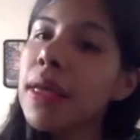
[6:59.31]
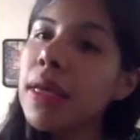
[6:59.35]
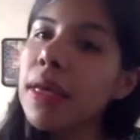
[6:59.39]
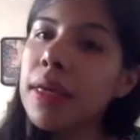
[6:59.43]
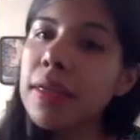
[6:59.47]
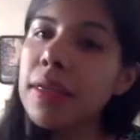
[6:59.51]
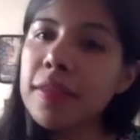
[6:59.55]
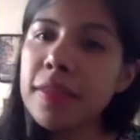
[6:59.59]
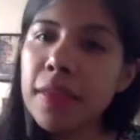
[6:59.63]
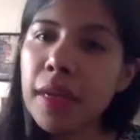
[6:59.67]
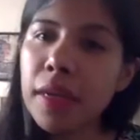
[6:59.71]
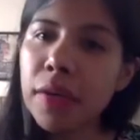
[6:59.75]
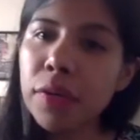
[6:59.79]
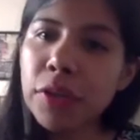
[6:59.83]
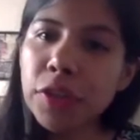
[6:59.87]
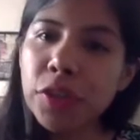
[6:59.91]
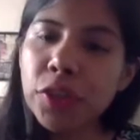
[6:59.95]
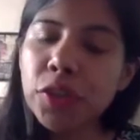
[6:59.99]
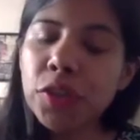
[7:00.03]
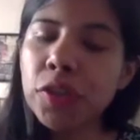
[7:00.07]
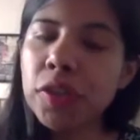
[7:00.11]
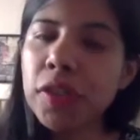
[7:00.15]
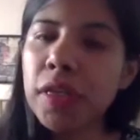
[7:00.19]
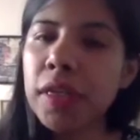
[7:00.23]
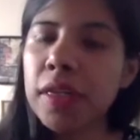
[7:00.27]
is a
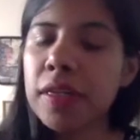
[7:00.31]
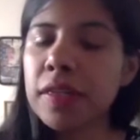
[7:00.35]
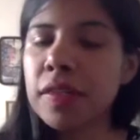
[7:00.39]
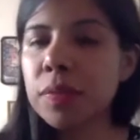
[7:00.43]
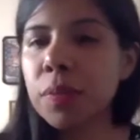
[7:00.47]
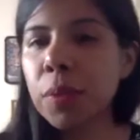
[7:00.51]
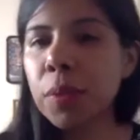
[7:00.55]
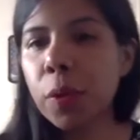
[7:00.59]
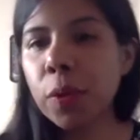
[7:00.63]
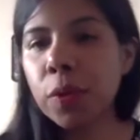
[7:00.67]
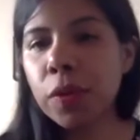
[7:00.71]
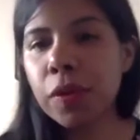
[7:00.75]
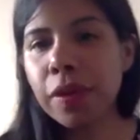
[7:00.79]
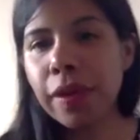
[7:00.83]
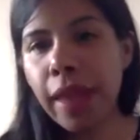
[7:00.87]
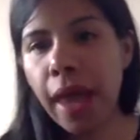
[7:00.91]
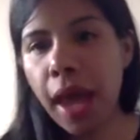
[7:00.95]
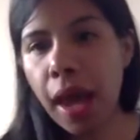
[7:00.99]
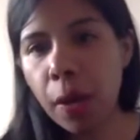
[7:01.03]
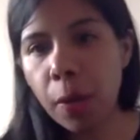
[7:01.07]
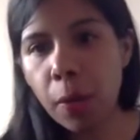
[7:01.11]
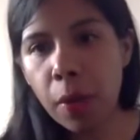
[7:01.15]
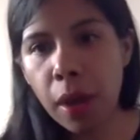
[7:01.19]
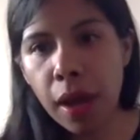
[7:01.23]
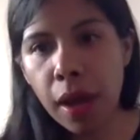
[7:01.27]
region that is both
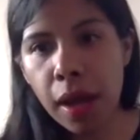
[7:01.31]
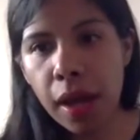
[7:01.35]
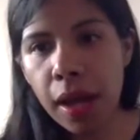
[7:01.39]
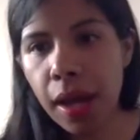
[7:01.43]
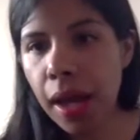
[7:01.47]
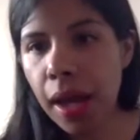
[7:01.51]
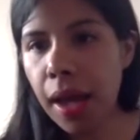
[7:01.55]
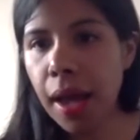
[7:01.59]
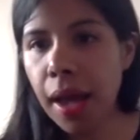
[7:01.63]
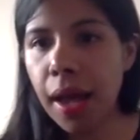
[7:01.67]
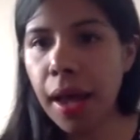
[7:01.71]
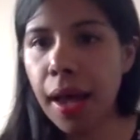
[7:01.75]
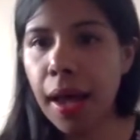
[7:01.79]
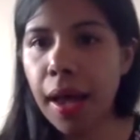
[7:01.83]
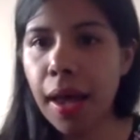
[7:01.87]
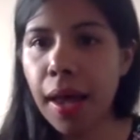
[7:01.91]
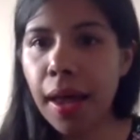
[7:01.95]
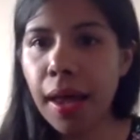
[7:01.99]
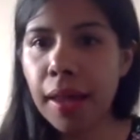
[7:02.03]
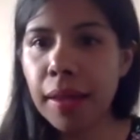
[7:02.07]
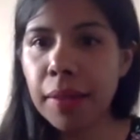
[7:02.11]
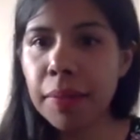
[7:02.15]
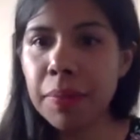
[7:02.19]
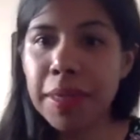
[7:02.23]
Nahua and